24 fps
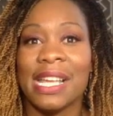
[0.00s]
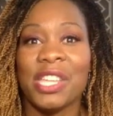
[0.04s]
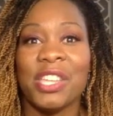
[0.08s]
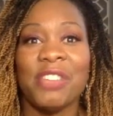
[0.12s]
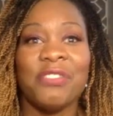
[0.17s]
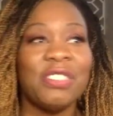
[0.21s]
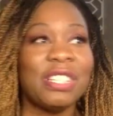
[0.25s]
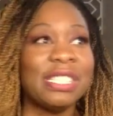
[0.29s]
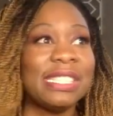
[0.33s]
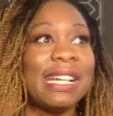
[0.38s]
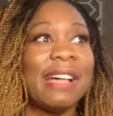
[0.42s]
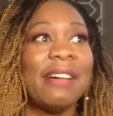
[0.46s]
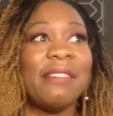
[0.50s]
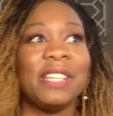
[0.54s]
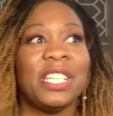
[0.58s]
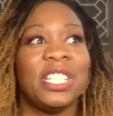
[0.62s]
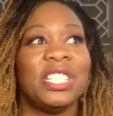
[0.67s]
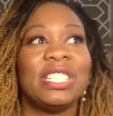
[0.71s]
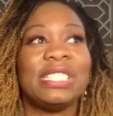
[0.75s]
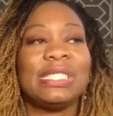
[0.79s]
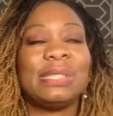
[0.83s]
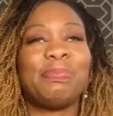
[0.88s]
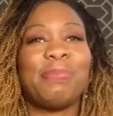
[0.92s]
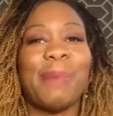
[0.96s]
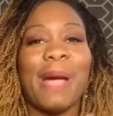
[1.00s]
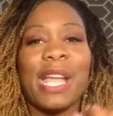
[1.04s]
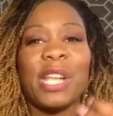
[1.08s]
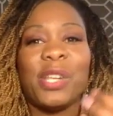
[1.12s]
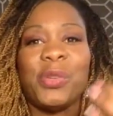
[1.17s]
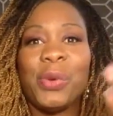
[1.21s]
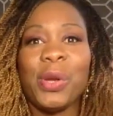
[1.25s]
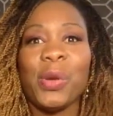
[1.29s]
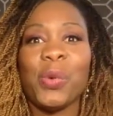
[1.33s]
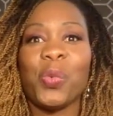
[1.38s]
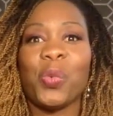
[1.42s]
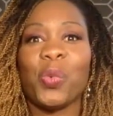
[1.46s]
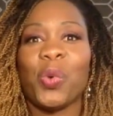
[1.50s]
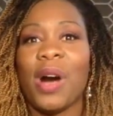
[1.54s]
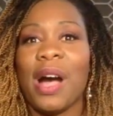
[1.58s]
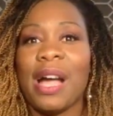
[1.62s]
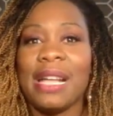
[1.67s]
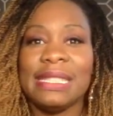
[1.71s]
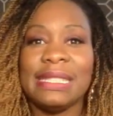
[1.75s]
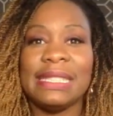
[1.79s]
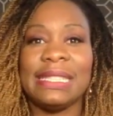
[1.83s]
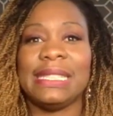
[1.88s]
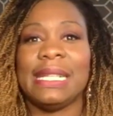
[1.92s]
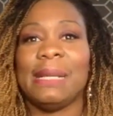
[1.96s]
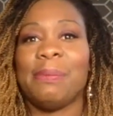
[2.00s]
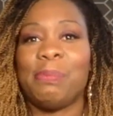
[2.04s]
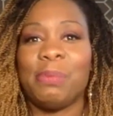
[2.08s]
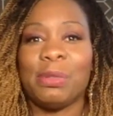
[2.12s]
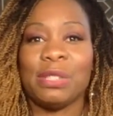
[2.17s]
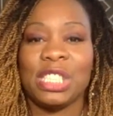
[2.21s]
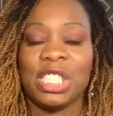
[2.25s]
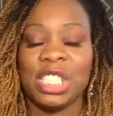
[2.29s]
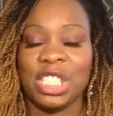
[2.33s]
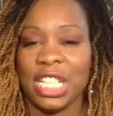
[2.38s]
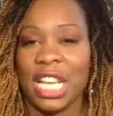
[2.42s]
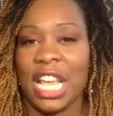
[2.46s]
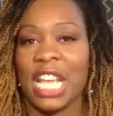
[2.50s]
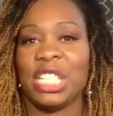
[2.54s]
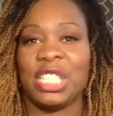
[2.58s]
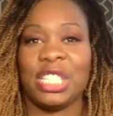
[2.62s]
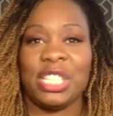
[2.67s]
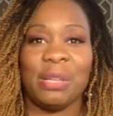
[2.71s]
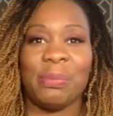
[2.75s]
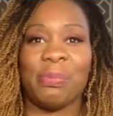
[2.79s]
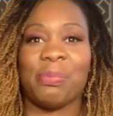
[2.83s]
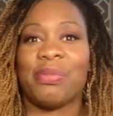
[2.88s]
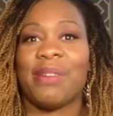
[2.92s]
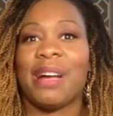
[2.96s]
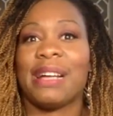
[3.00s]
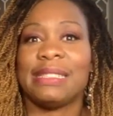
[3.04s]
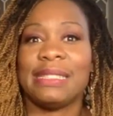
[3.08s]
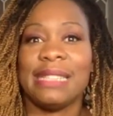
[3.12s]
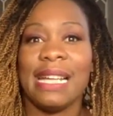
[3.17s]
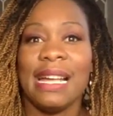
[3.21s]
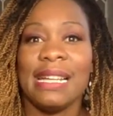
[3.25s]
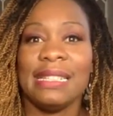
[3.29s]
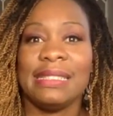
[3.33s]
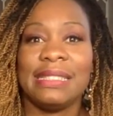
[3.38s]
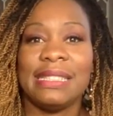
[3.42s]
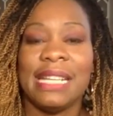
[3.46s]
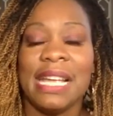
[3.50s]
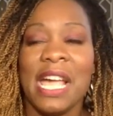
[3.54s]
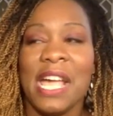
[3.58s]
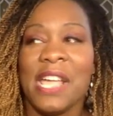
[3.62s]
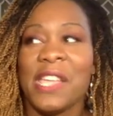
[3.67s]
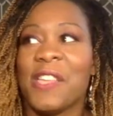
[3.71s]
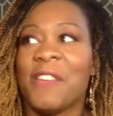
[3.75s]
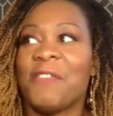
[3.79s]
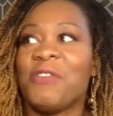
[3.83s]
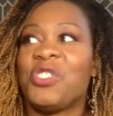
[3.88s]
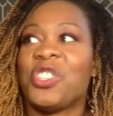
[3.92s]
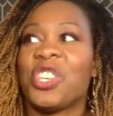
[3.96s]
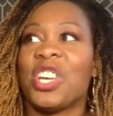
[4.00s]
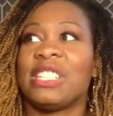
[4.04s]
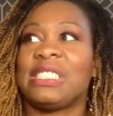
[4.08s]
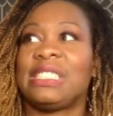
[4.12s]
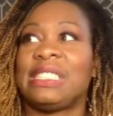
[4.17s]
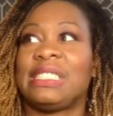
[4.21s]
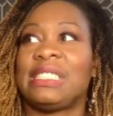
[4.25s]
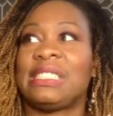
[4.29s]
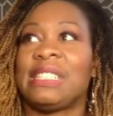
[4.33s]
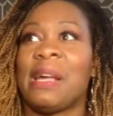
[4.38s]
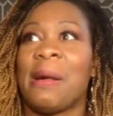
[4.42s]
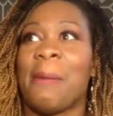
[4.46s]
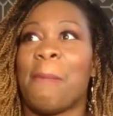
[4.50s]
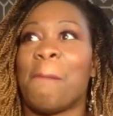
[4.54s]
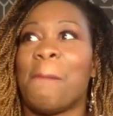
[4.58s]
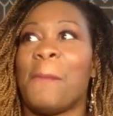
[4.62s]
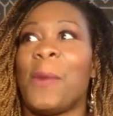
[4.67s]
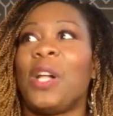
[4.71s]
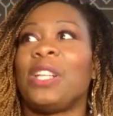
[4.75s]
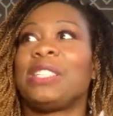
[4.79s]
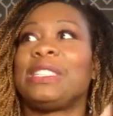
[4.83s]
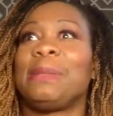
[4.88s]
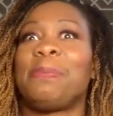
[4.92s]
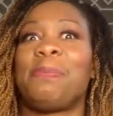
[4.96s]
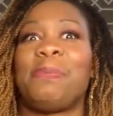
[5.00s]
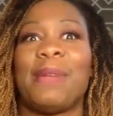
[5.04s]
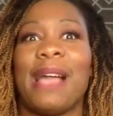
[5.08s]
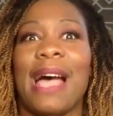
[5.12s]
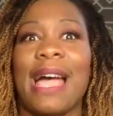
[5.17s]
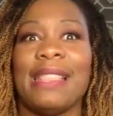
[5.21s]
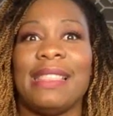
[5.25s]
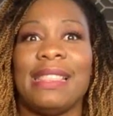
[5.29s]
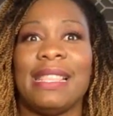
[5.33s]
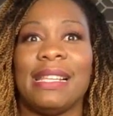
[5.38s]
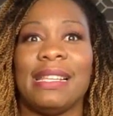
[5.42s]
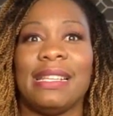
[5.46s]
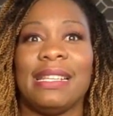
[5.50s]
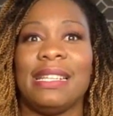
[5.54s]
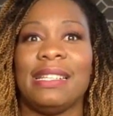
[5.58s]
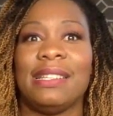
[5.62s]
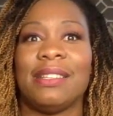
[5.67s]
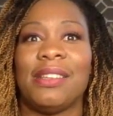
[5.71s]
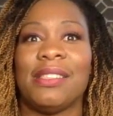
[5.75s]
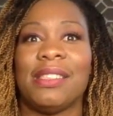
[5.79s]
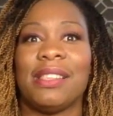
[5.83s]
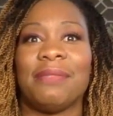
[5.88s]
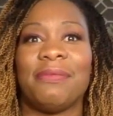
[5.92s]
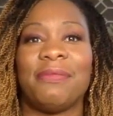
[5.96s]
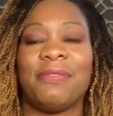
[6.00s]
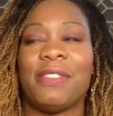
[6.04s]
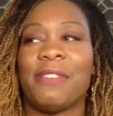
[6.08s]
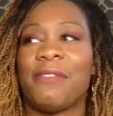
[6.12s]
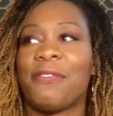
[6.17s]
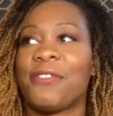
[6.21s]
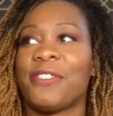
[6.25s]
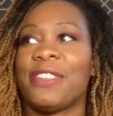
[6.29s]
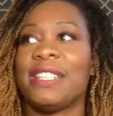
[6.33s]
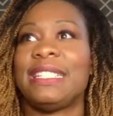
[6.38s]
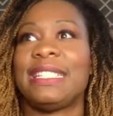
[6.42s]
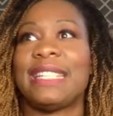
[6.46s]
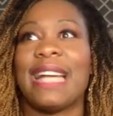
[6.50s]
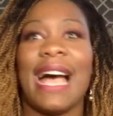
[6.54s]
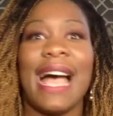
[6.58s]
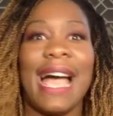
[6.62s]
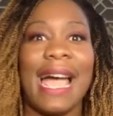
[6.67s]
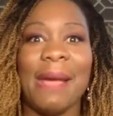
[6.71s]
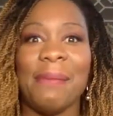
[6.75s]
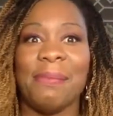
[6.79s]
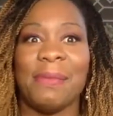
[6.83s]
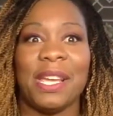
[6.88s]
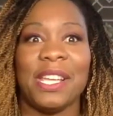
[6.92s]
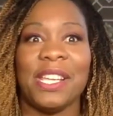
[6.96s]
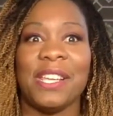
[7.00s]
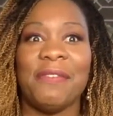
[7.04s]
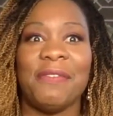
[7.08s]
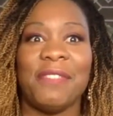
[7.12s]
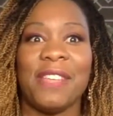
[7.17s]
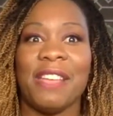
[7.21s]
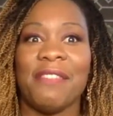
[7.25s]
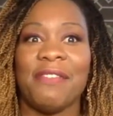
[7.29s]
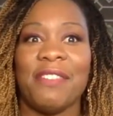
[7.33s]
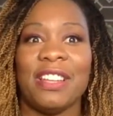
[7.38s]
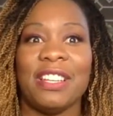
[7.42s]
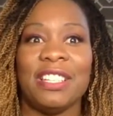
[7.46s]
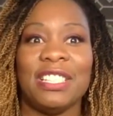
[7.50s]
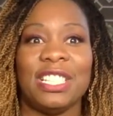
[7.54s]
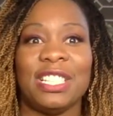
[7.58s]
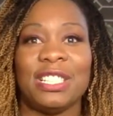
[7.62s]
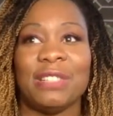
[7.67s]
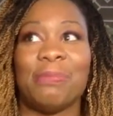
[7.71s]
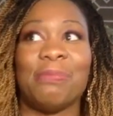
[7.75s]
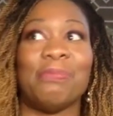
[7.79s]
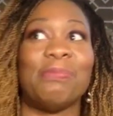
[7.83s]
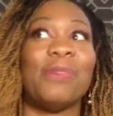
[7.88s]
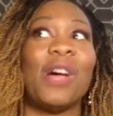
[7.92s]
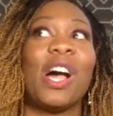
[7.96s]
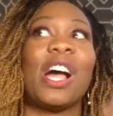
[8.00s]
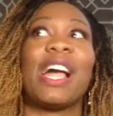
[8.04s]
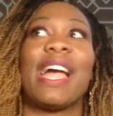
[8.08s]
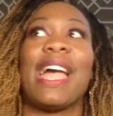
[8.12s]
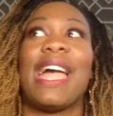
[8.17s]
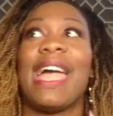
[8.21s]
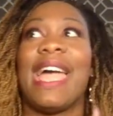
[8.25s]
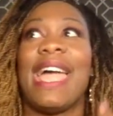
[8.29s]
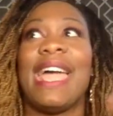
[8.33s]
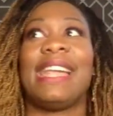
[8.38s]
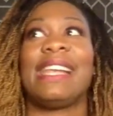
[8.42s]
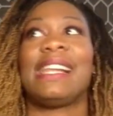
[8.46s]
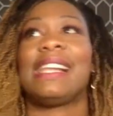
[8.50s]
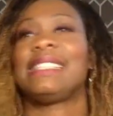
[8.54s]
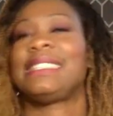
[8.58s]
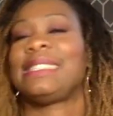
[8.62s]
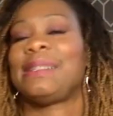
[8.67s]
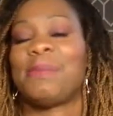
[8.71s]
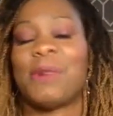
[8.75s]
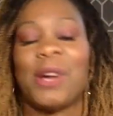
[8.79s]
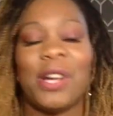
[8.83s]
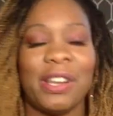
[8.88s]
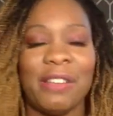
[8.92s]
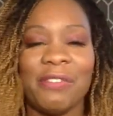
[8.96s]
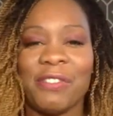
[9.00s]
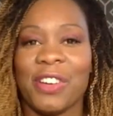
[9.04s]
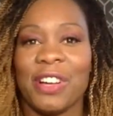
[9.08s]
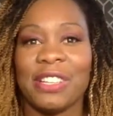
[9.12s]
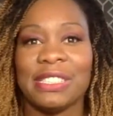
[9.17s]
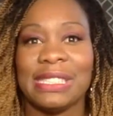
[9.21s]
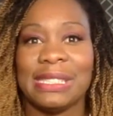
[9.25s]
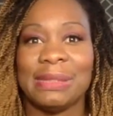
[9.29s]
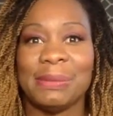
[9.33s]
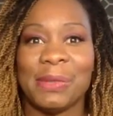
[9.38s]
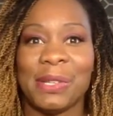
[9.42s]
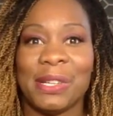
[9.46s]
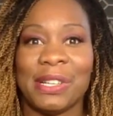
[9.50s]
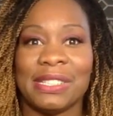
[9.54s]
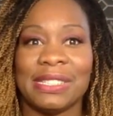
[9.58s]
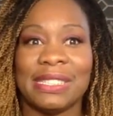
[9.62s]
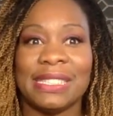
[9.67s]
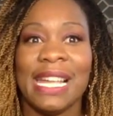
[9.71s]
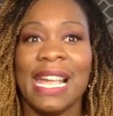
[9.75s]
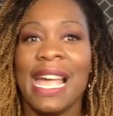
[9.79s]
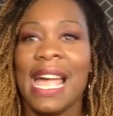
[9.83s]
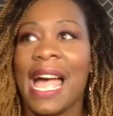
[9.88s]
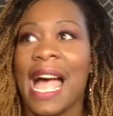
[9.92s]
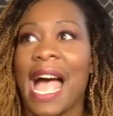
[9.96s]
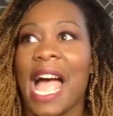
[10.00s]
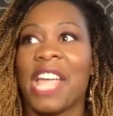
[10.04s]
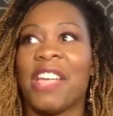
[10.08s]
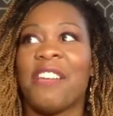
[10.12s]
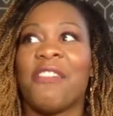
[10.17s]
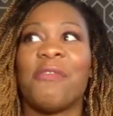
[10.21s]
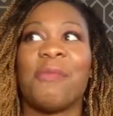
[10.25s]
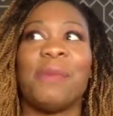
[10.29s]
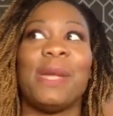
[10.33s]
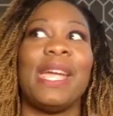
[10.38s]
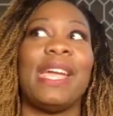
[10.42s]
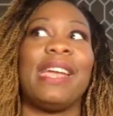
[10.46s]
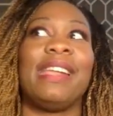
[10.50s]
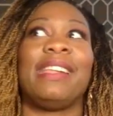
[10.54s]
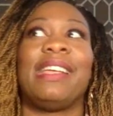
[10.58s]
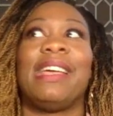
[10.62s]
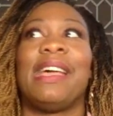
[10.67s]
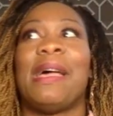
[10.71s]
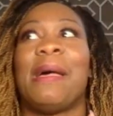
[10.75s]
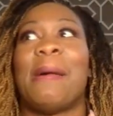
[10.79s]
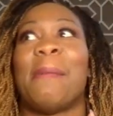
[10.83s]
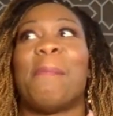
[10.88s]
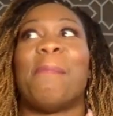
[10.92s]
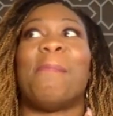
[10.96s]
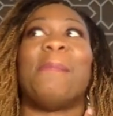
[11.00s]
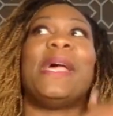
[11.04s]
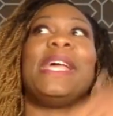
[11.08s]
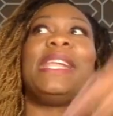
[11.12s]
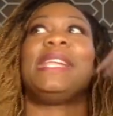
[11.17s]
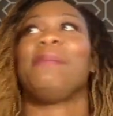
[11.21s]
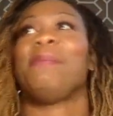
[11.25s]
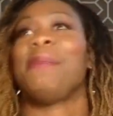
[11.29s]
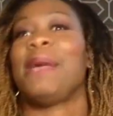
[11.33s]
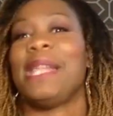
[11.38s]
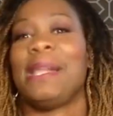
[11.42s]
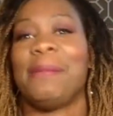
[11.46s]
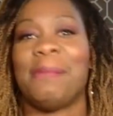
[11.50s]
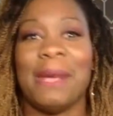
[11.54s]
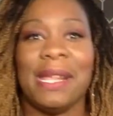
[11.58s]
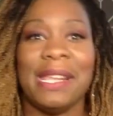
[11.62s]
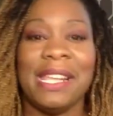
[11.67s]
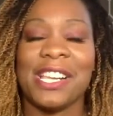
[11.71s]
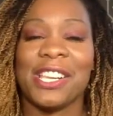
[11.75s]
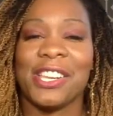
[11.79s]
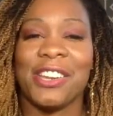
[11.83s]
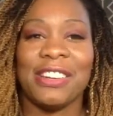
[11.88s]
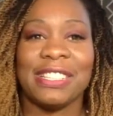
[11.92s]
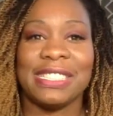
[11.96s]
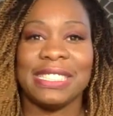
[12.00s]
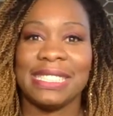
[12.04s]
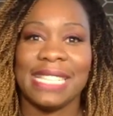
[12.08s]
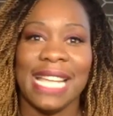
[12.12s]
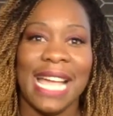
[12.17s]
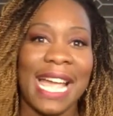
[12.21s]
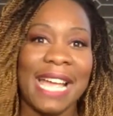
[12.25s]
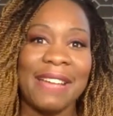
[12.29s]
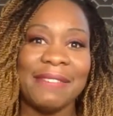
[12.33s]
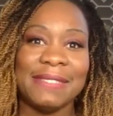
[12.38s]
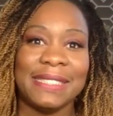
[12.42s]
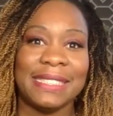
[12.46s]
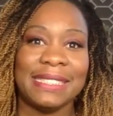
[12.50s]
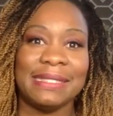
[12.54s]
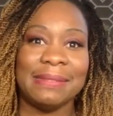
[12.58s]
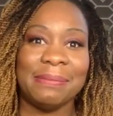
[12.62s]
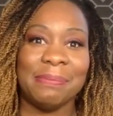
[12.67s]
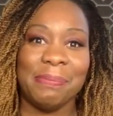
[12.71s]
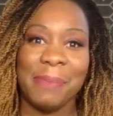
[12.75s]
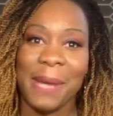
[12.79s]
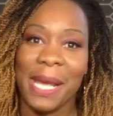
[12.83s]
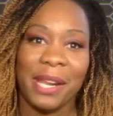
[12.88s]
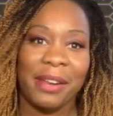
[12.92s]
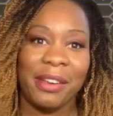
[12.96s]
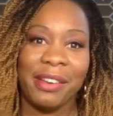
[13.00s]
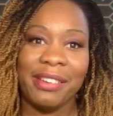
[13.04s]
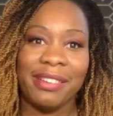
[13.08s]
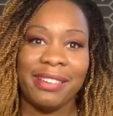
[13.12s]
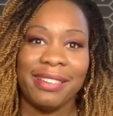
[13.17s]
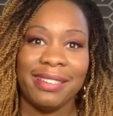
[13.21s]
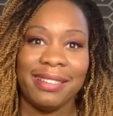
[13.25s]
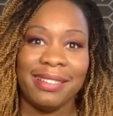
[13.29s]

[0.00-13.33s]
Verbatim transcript: you just uh, you just by doing one simple change in the process, you've just multiplied the, you know, the, the free time that you've given to endless amount of customers and you've made many, many, many clerks' lives better.